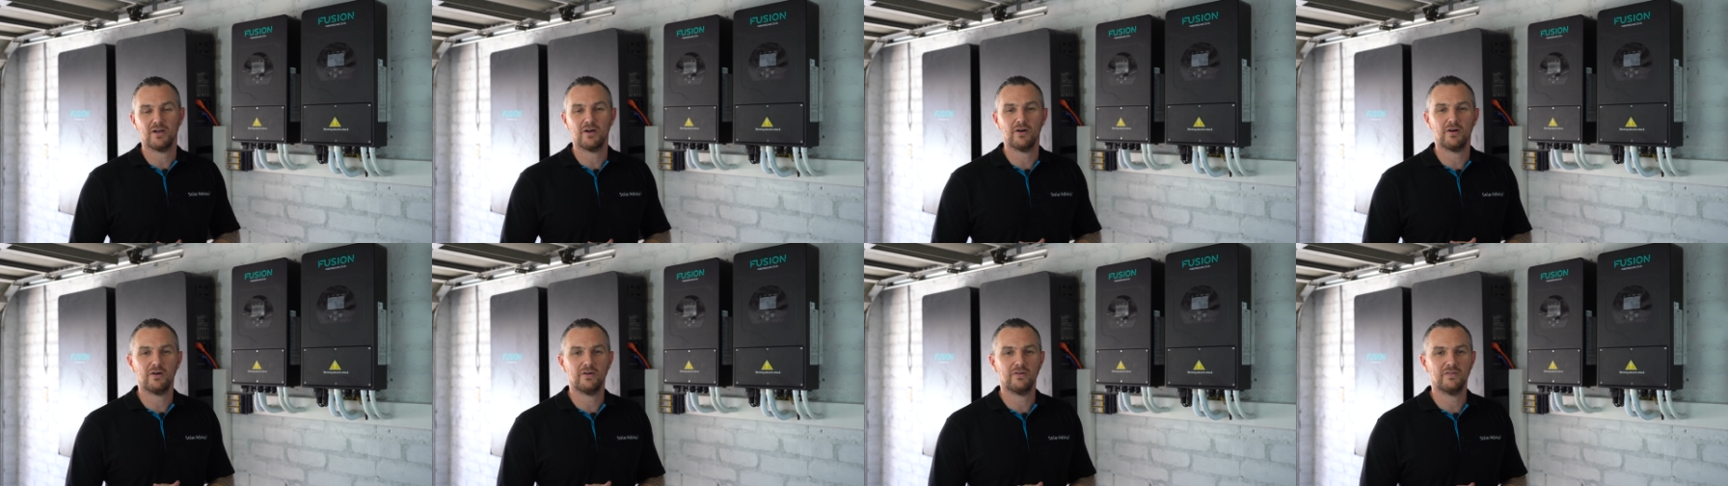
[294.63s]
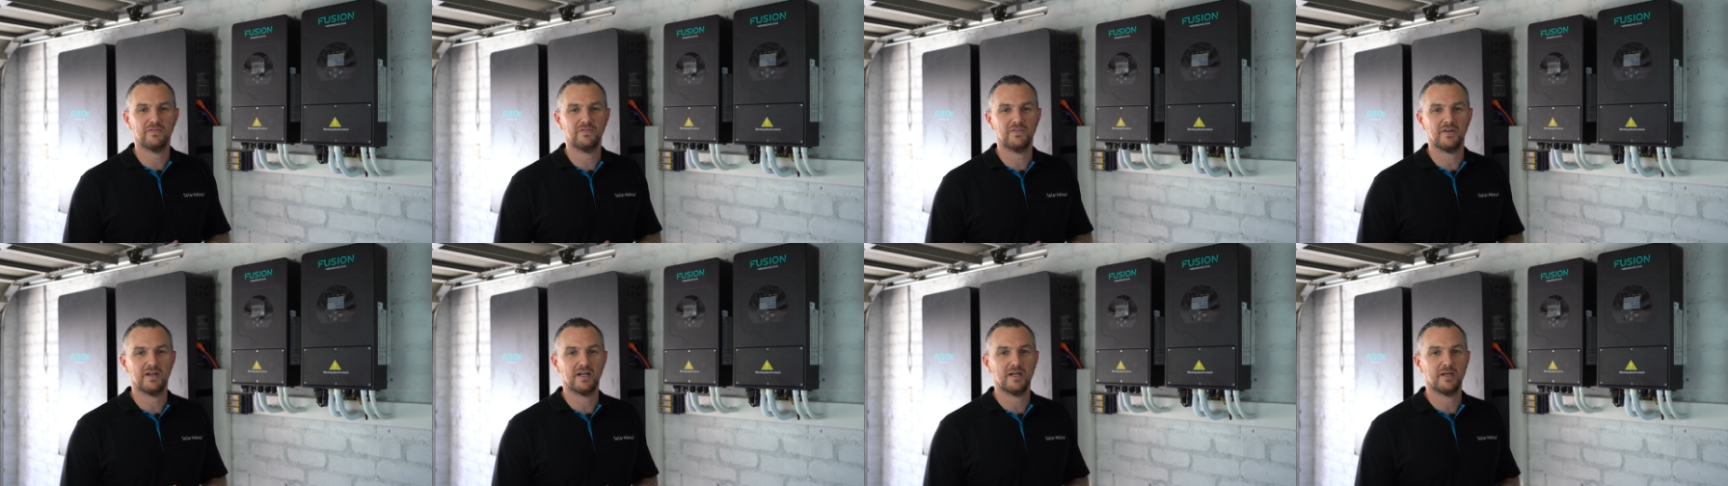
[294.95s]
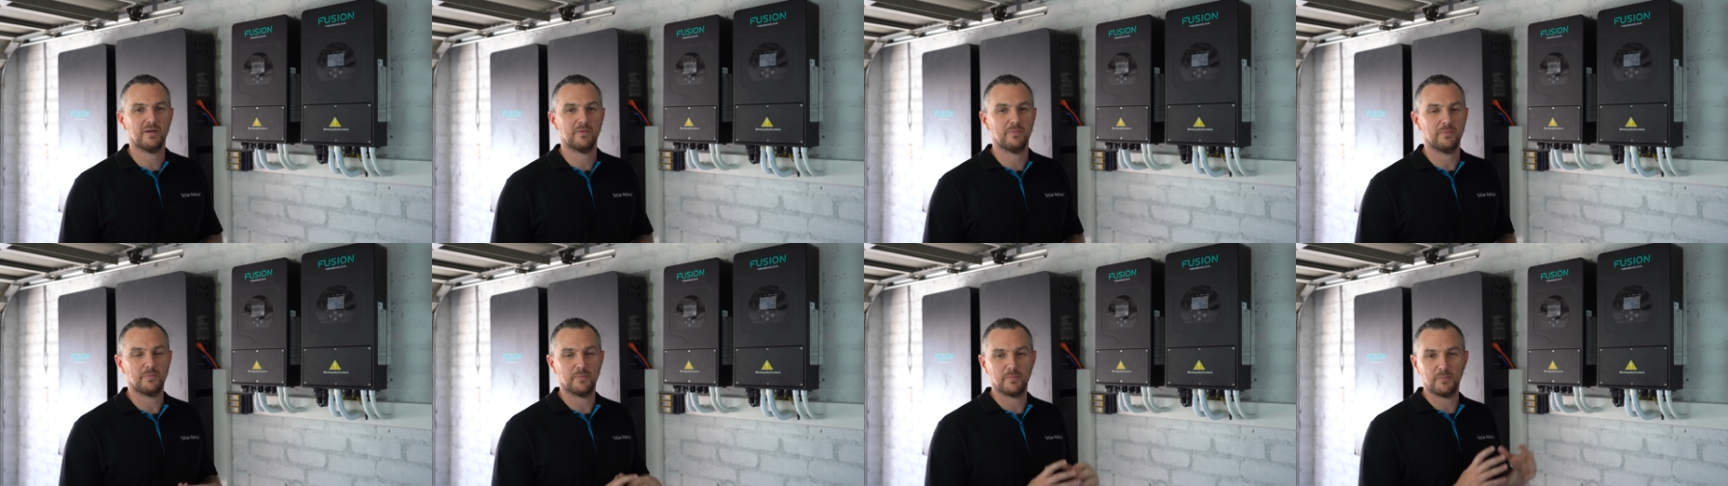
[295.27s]
of
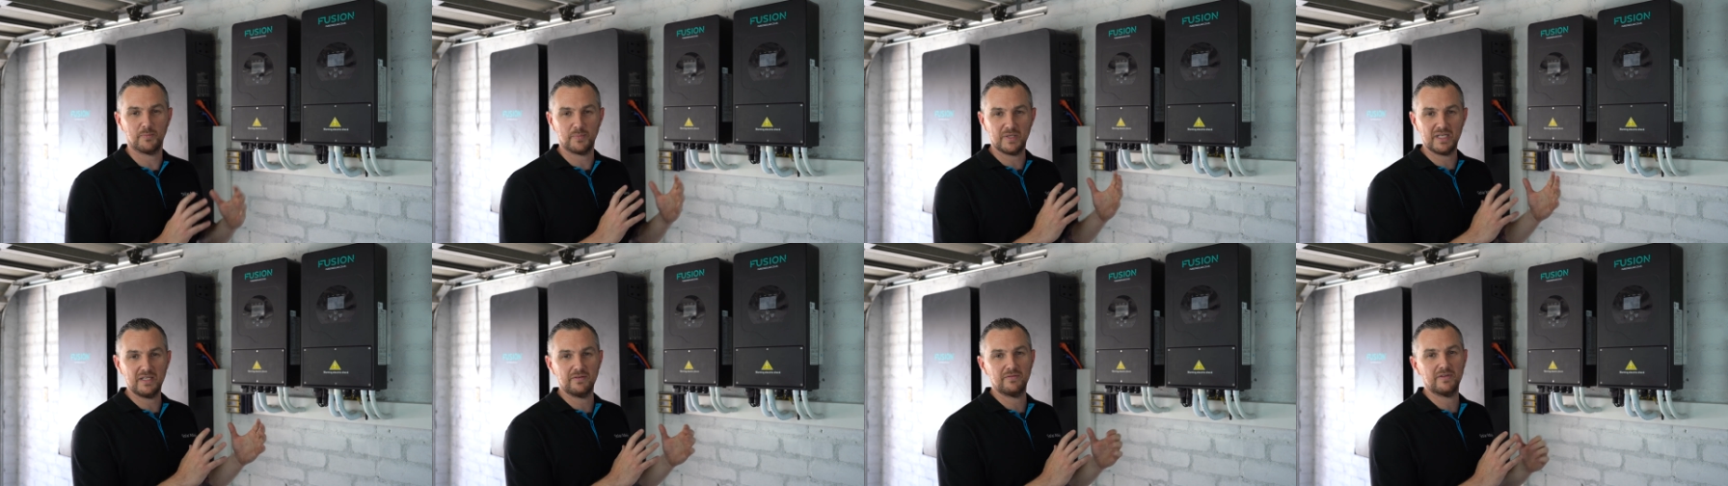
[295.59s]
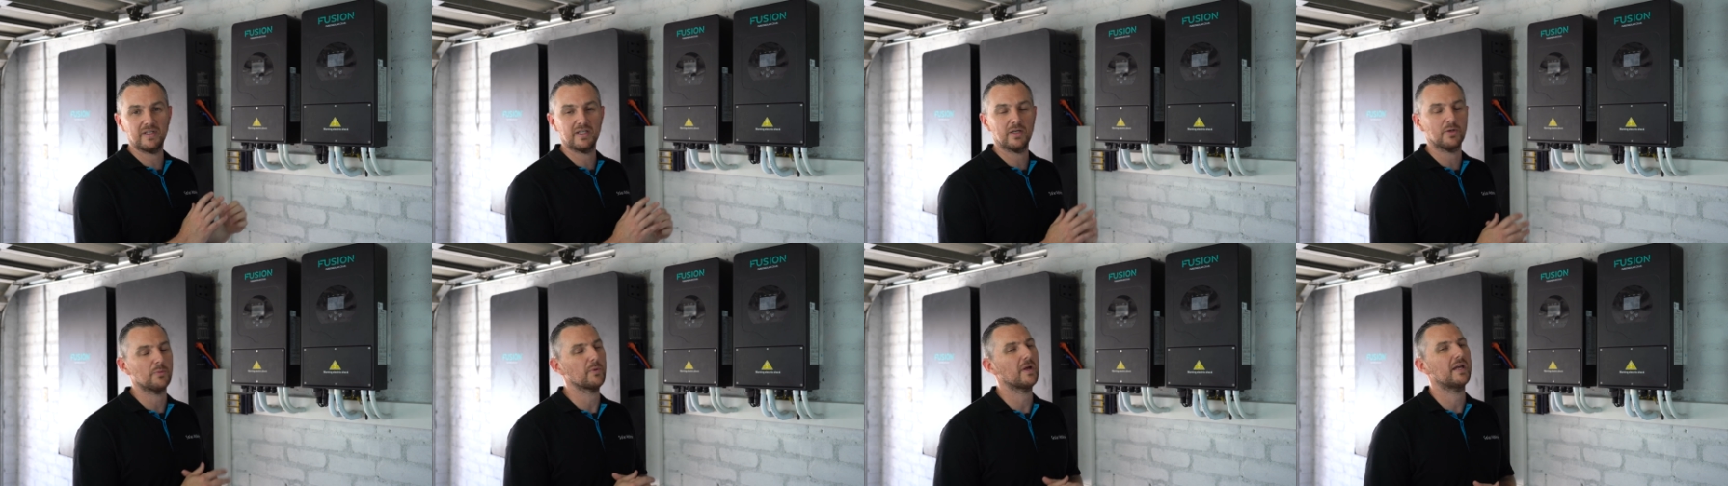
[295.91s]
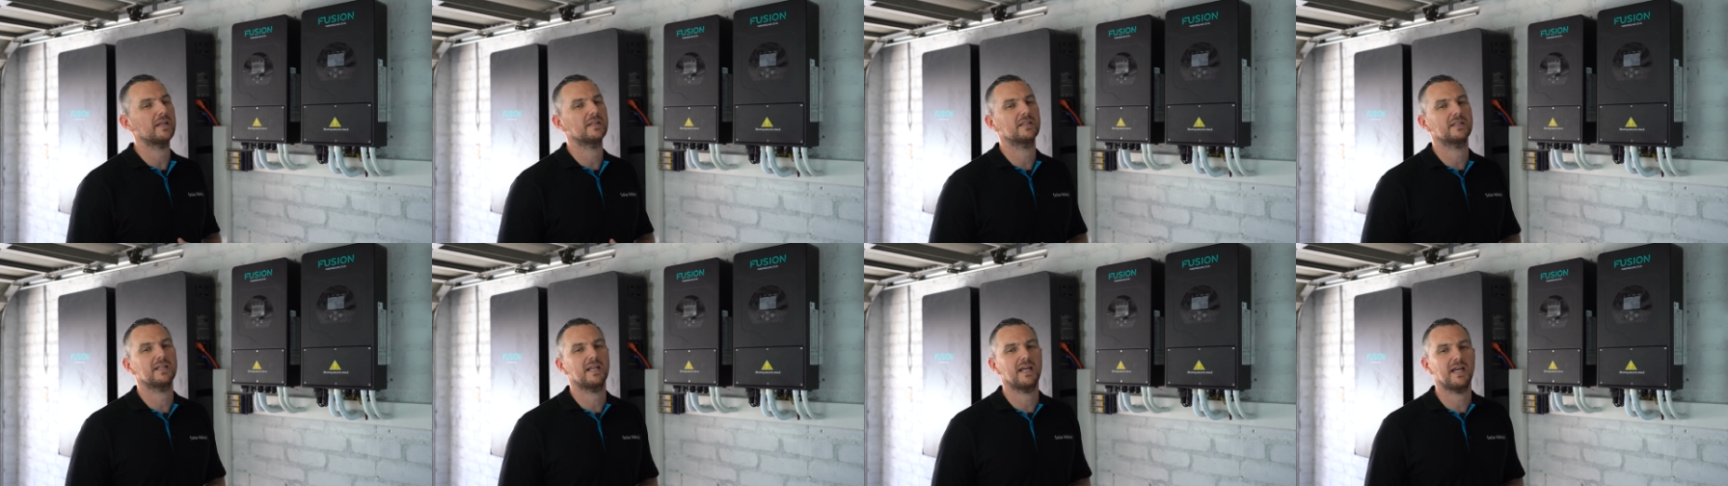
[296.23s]
uh, PV
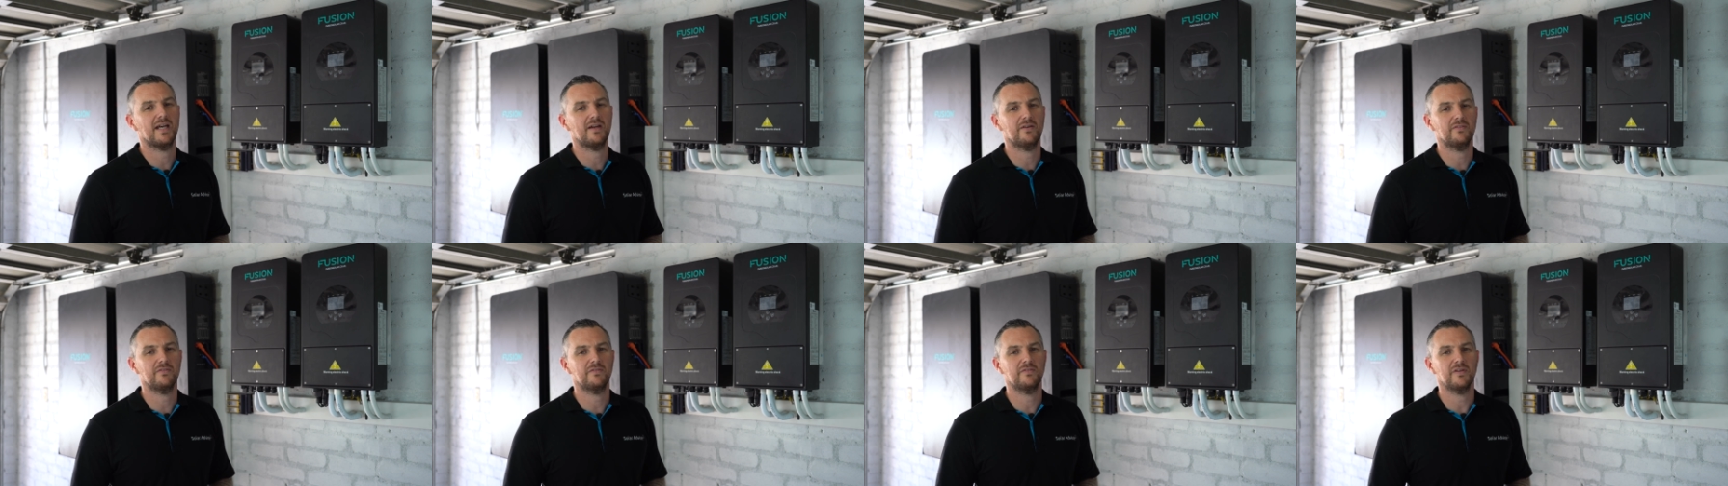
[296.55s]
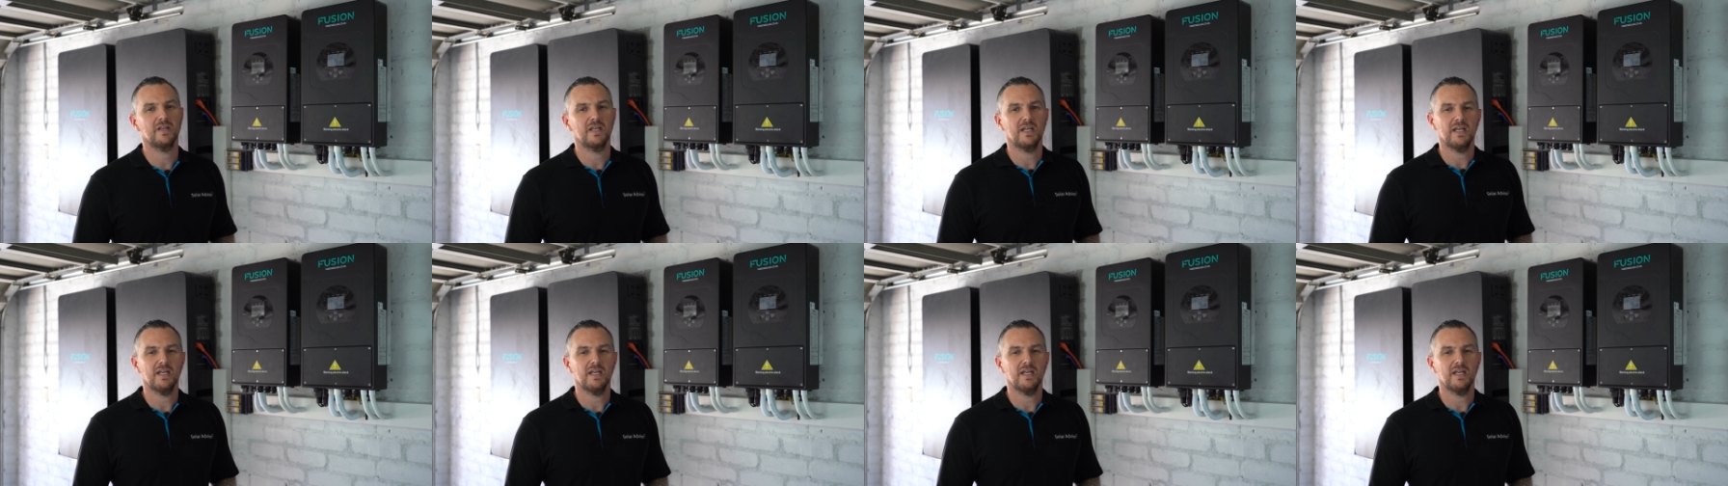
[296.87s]
array that I have.